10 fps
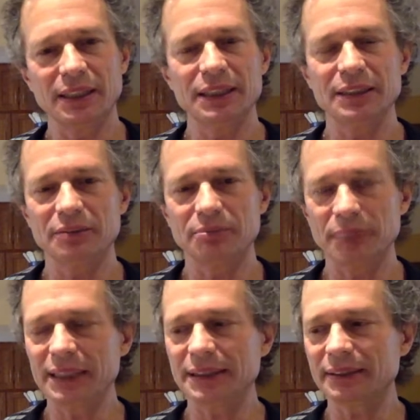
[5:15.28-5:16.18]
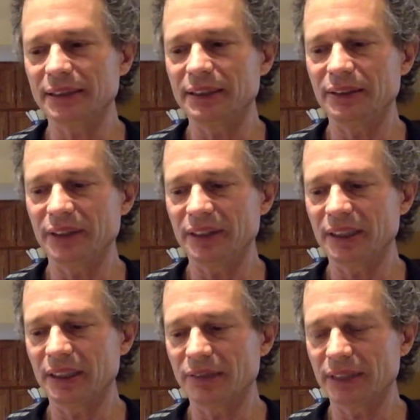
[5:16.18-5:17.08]
is basically, you can
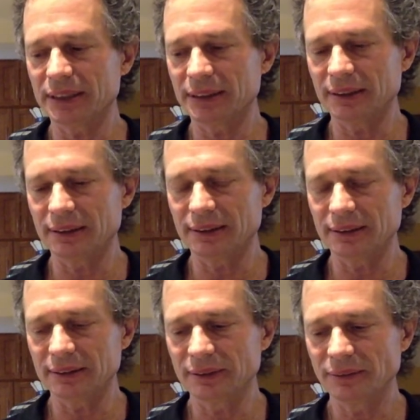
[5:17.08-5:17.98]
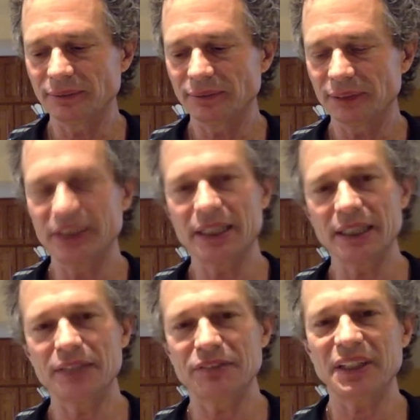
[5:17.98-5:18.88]
think of as a
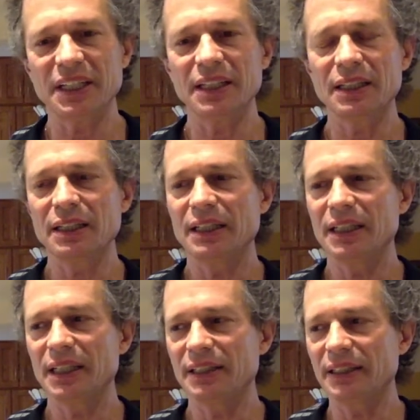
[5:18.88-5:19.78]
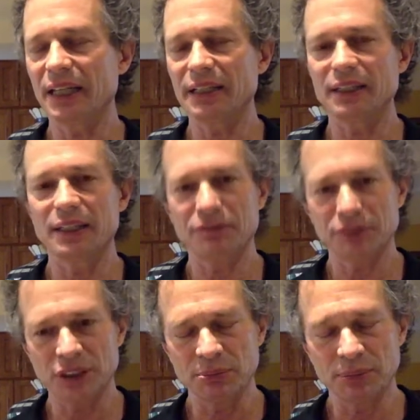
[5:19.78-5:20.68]
negative thing, in that if
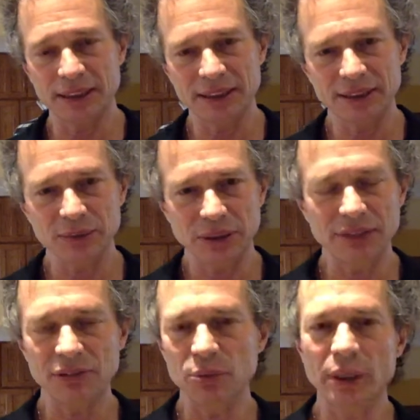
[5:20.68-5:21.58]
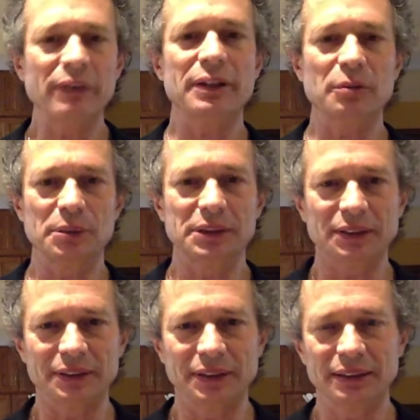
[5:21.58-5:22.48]
somebody's even wearing a
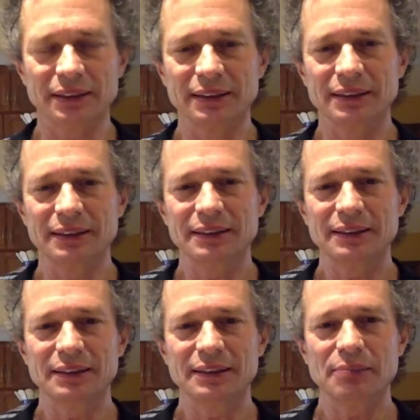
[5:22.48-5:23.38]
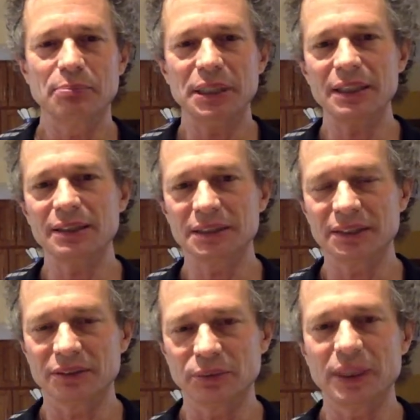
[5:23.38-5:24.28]
persona, being a
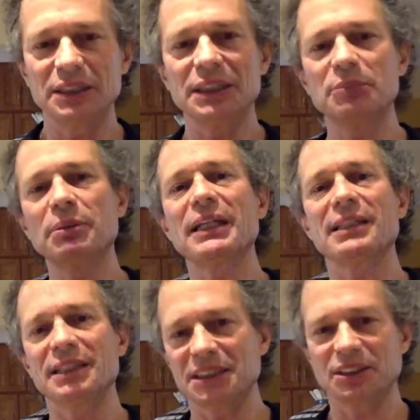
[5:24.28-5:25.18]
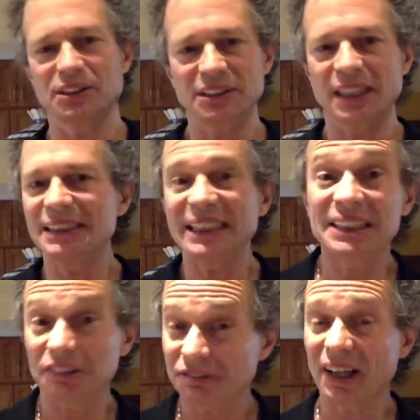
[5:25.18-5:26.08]
certain way, displaying this certain
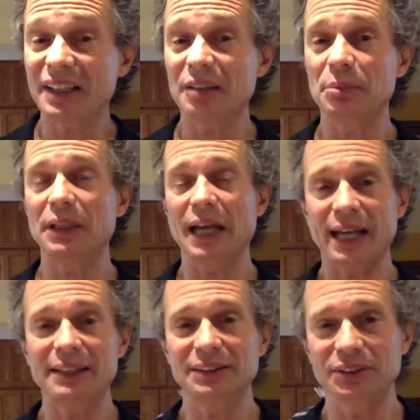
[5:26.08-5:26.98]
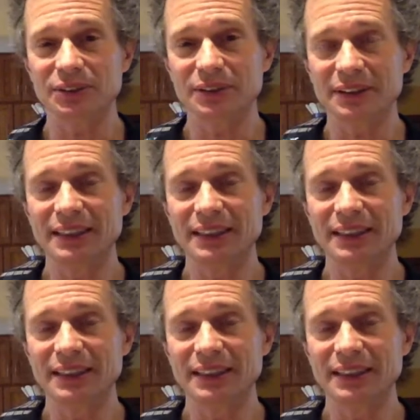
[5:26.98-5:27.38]
identifiable attitude,